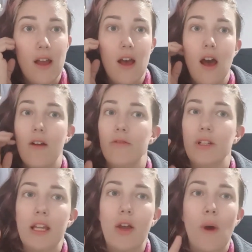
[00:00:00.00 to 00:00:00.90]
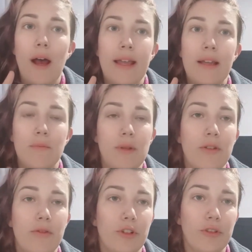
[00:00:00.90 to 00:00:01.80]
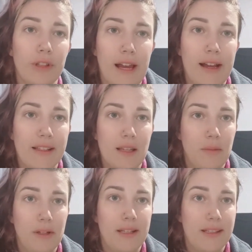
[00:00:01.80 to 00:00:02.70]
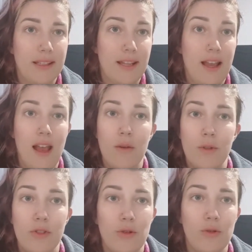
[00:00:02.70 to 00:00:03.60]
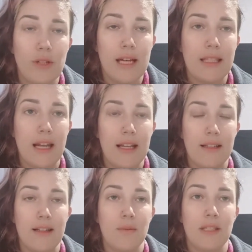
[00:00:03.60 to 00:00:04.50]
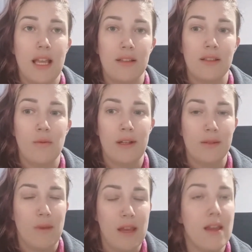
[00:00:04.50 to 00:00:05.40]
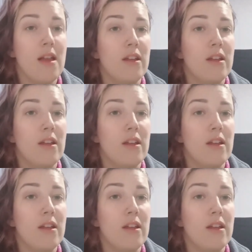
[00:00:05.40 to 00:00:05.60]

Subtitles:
a really quiet, beautiful, relaxing place to stay. I was so glad that I ended up staying on the West Bank.